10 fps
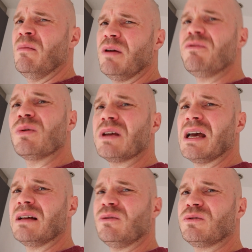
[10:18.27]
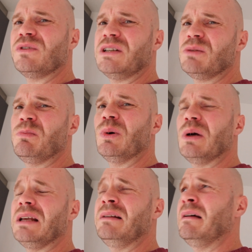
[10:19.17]
before the kettle's finished
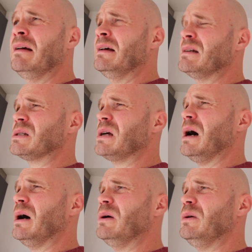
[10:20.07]
boiling. So,